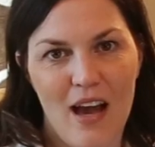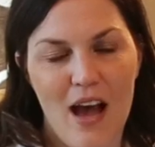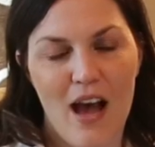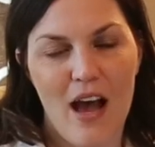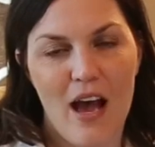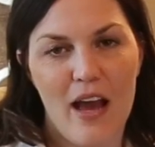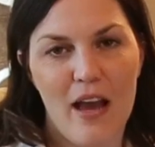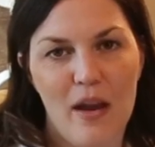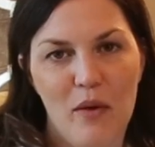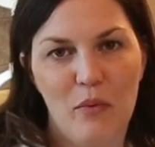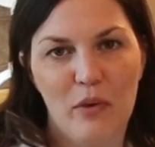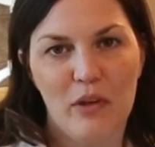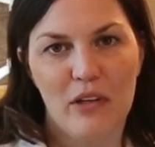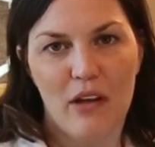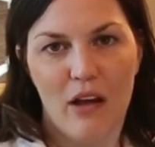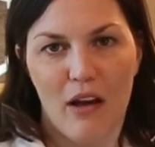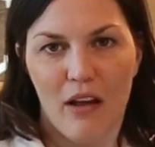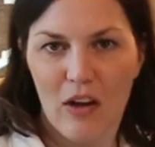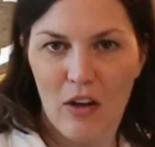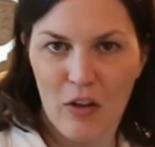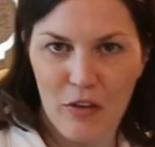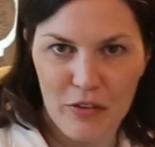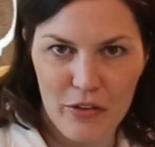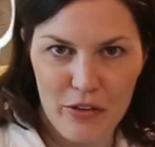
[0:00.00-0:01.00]
I would
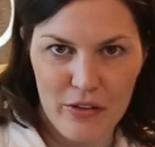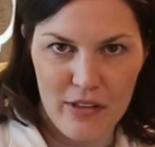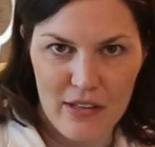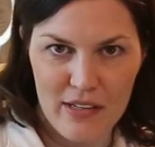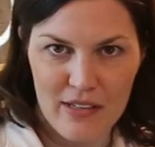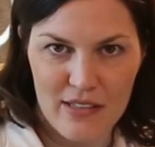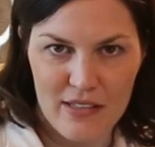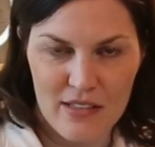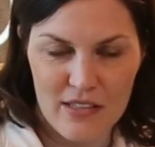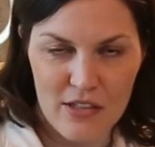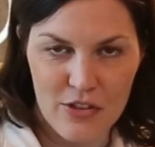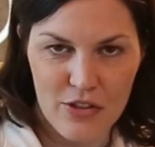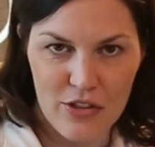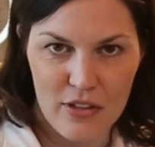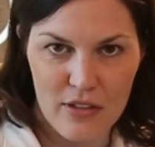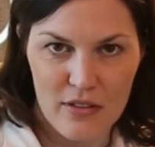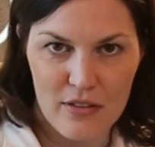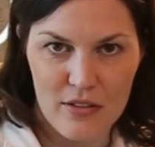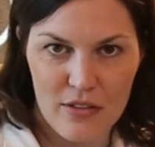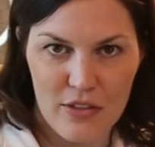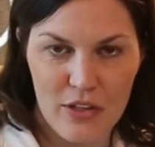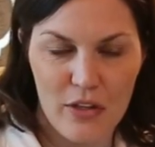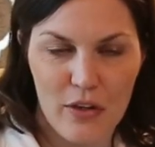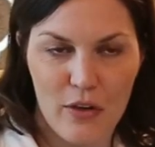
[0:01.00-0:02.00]
not alter the
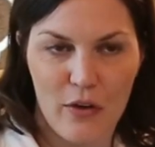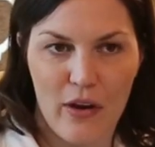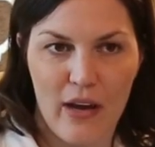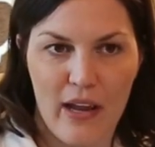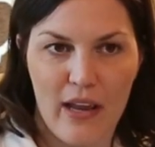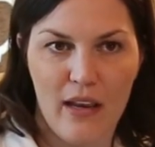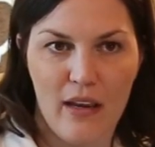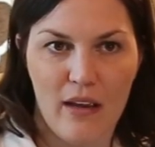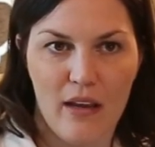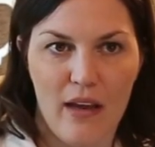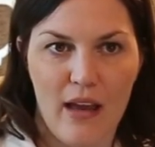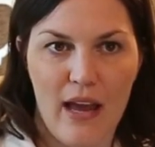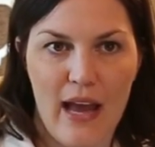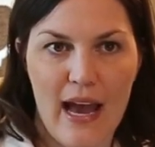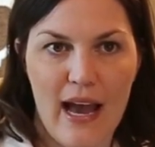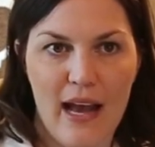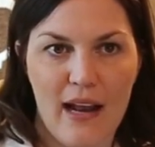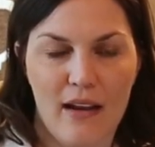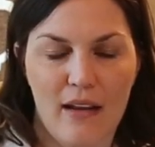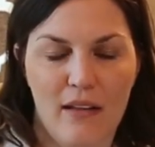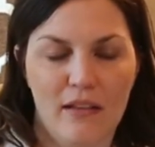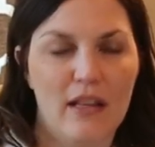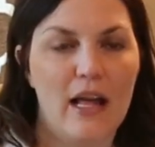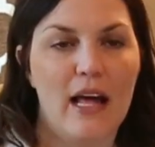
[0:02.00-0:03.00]
decisions. You know, I
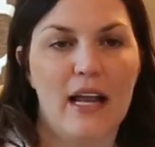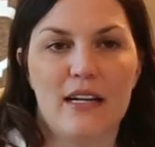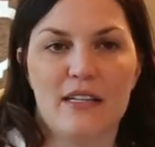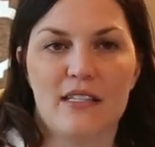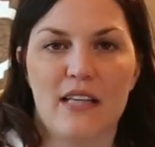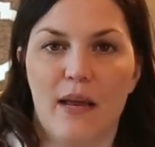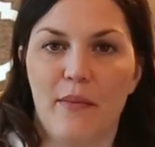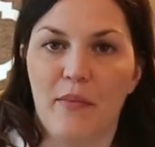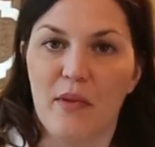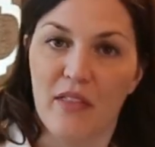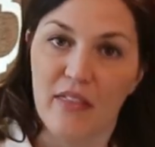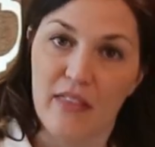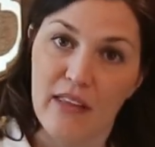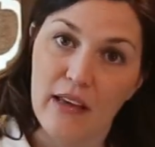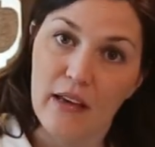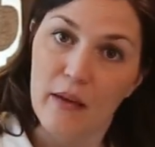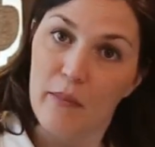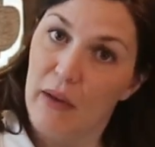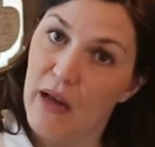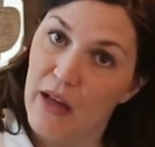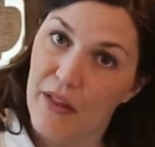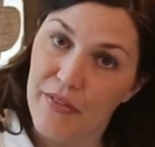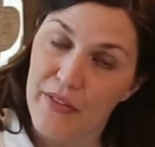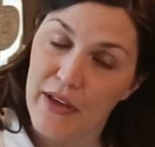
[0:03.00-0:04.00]
had a lot of time to think
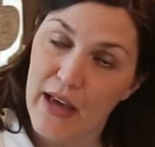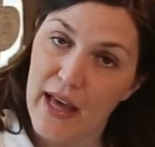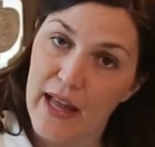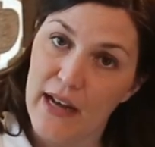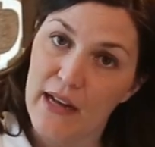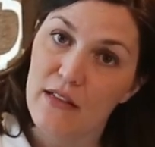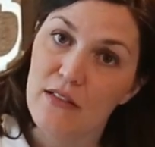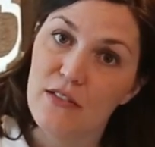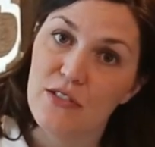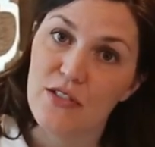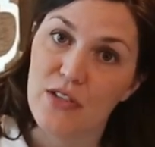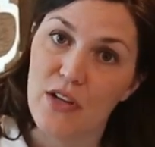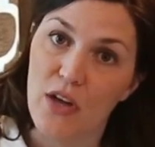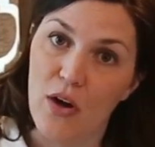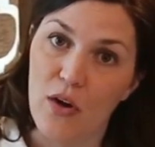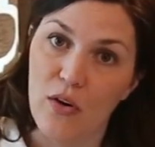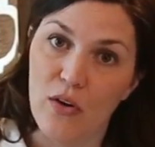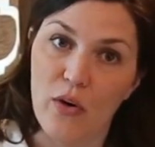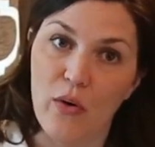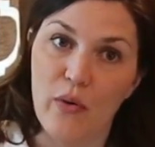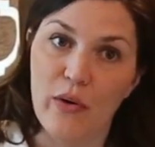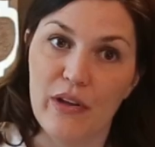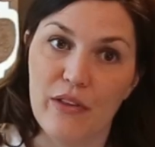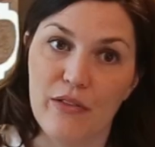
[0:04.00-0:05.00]
about that, and
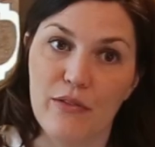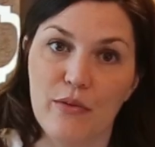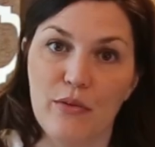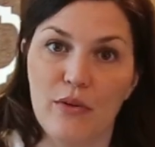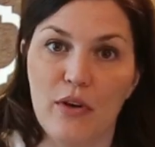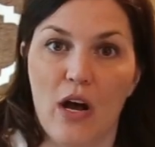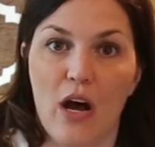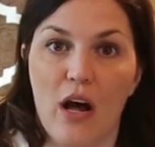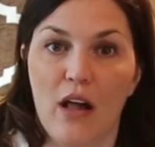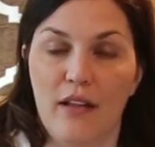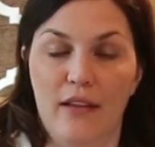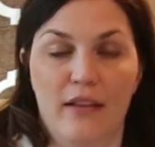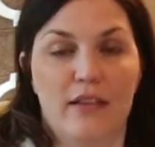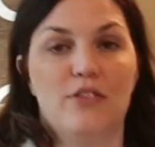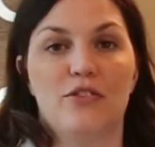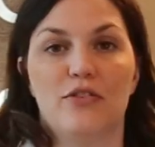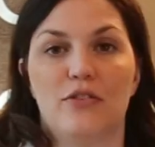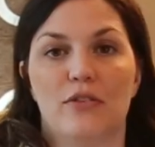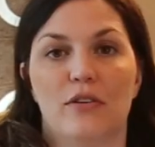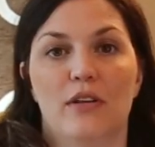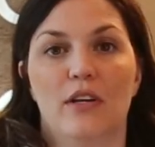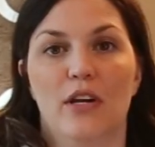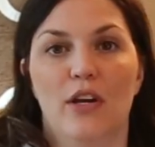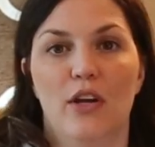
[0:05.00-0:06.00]
so going through
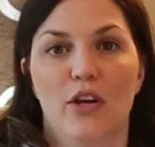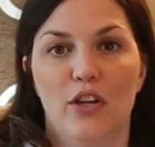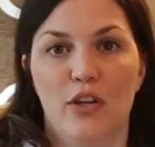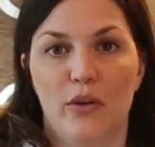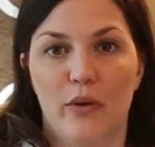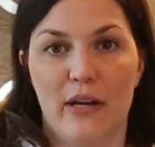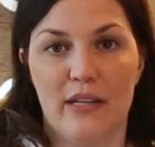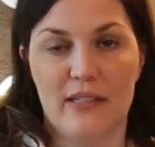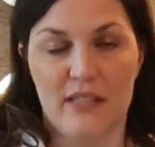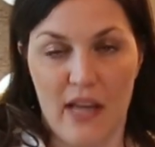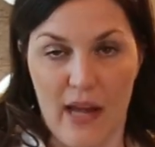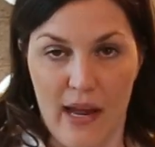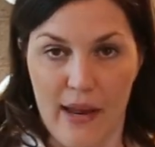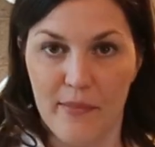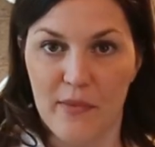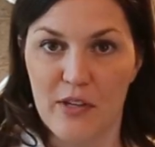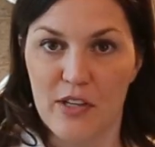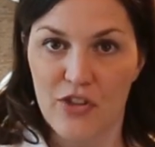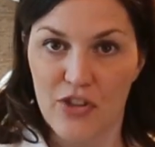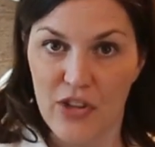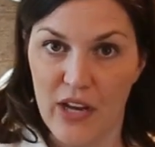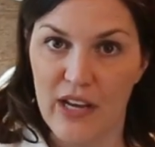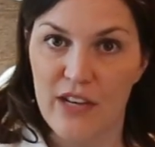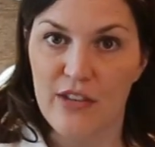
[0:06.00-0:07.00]
college, you had time
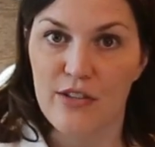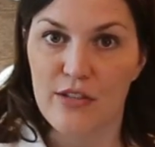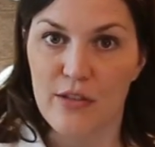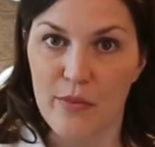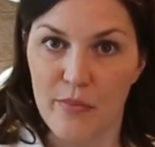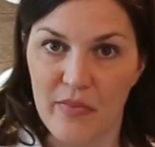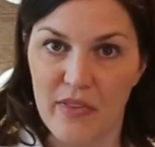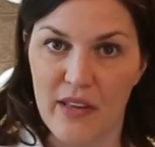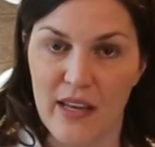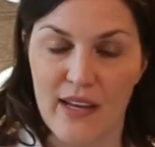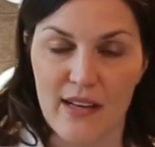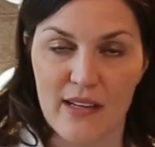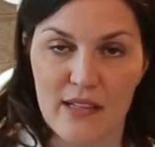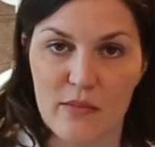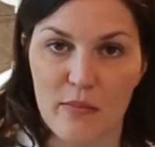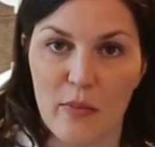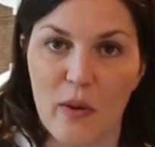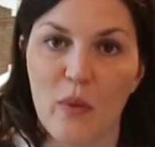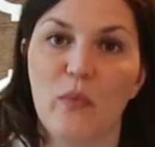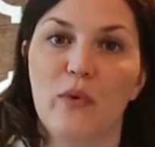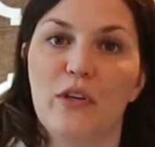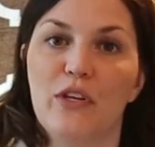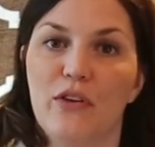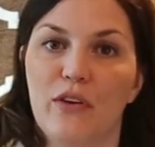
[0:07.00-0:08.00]
to change some things,
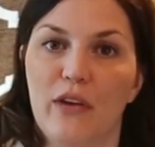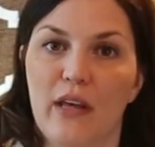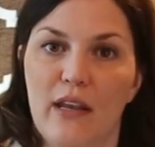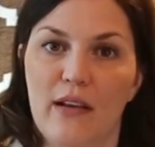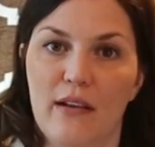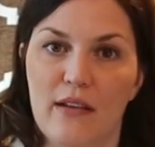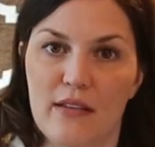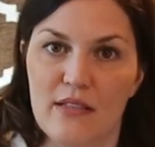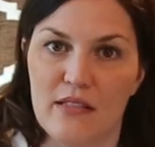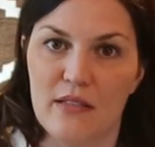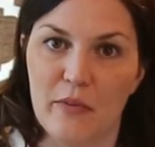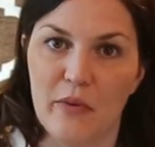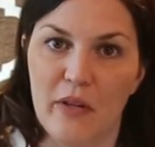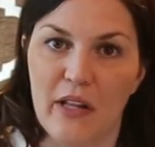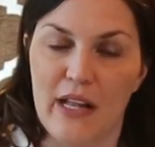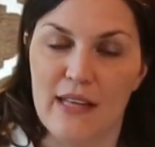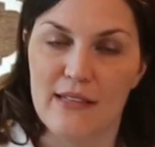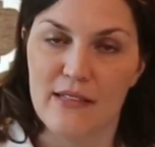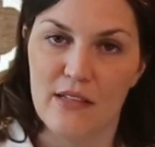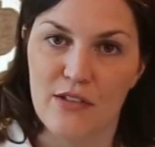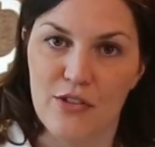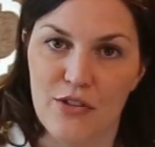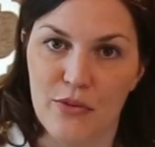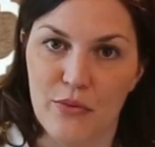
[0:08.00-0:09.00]
but when you get into some
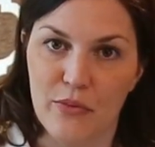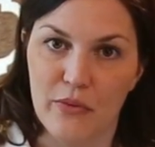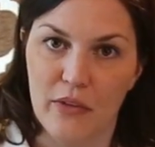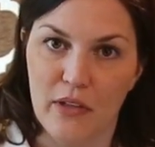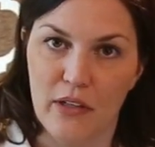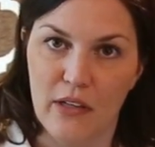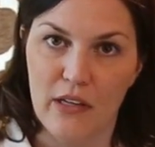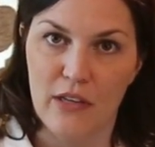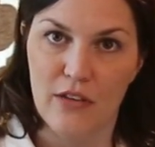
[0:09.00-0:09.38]
classes you really